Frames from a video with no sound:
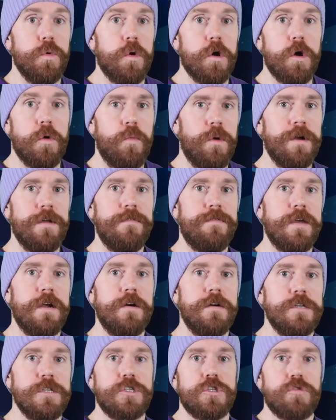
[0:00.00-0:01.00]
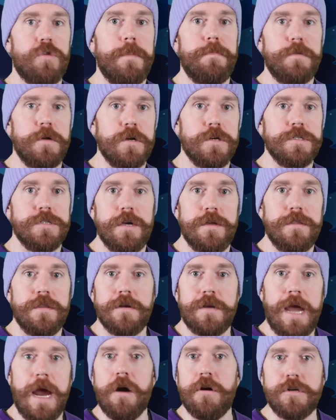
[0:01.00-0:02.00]
or one of their descriptors on their
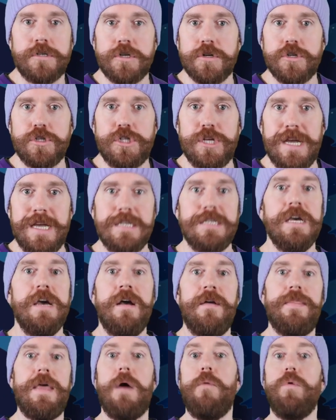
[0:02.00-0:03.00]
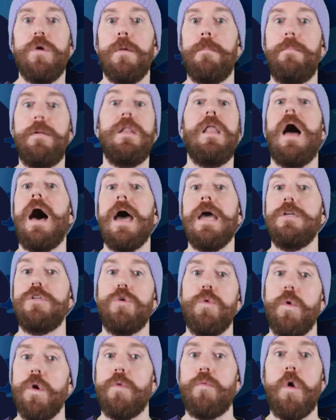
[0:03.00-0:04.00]
character sheet that would apply
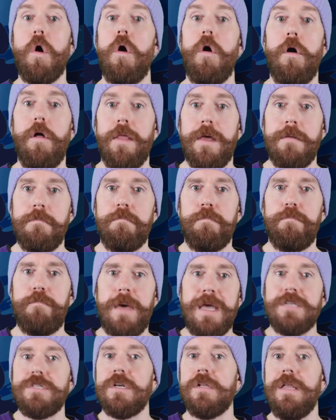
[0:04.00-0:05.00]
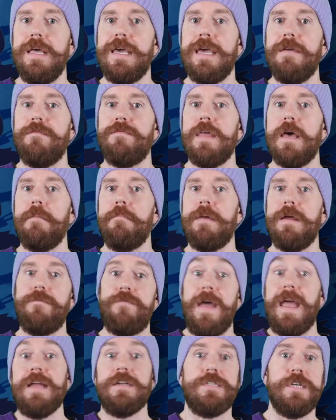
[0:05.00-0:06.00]
to a roll and basically give them
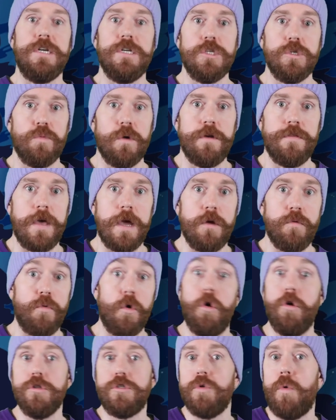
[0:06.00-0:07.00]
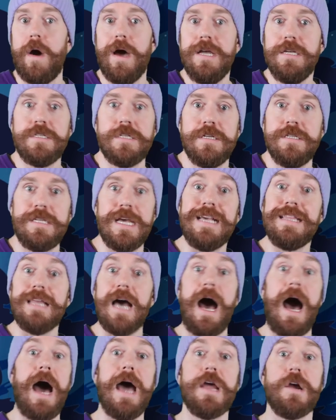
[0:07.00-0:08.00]
advantage, where they roll twice and take the
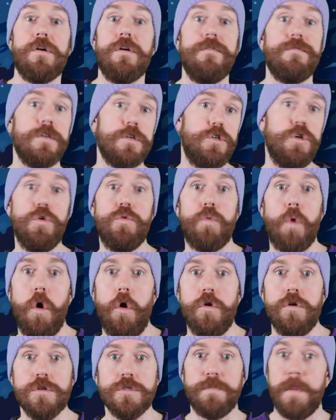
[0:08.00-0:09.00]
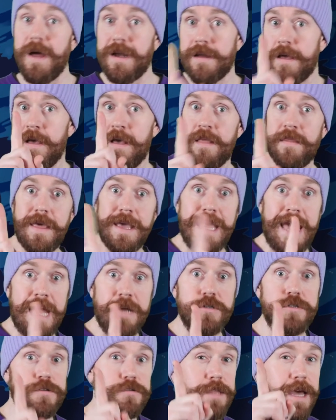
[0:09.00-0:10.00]
higher of the two rolls, but they
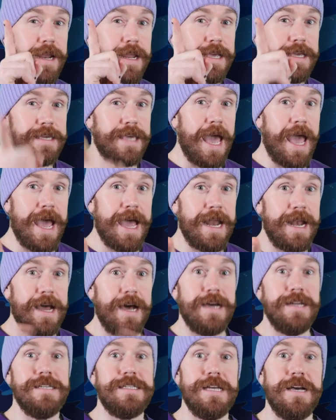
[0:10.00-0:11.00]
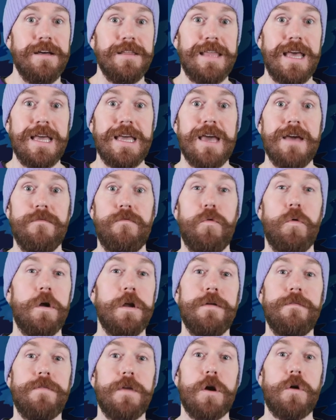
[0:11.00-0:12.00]
can't do that again until they give one
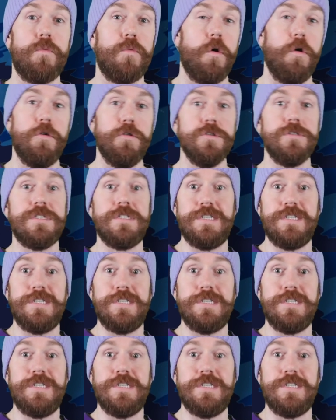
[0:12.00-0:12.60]
of their rolls